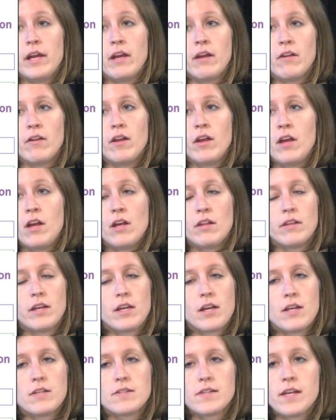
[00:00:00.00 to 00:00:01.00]
And
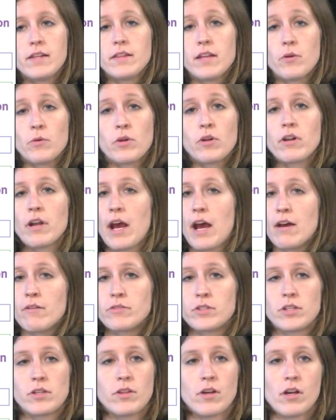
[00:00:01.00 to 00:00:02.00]
like I said, they were an
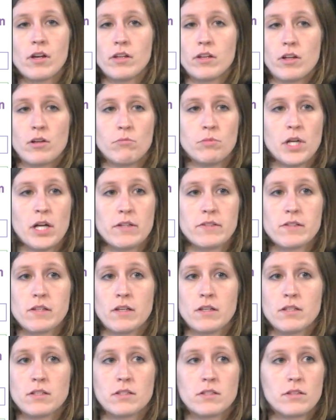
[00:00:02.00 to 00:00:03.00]
afterthought in our
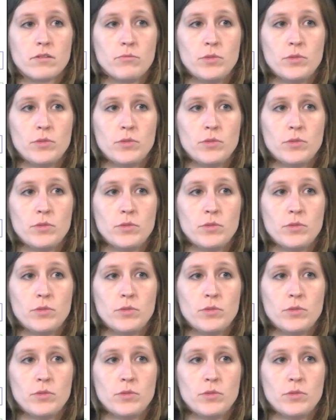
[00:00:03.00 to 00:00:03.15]
process.